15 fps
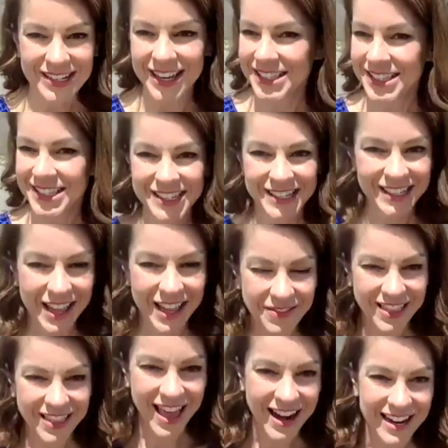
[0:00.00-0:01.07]
Still loving
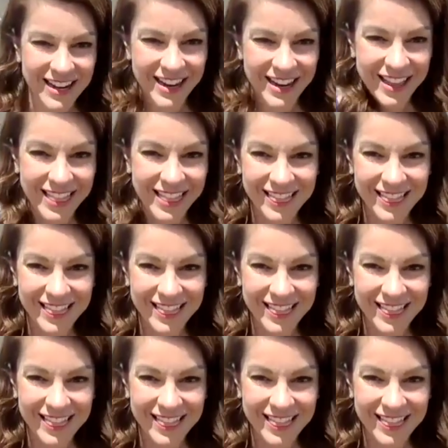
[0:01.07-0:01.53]
that idea.